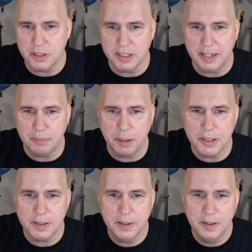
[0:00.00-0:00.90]
it doesn't have
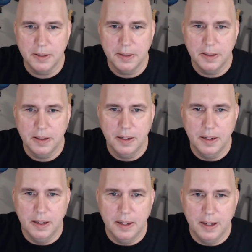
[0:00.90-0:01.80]
pumice.
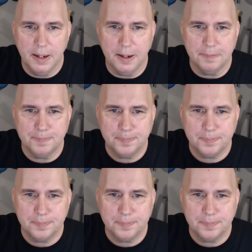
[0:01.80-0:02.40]
Um,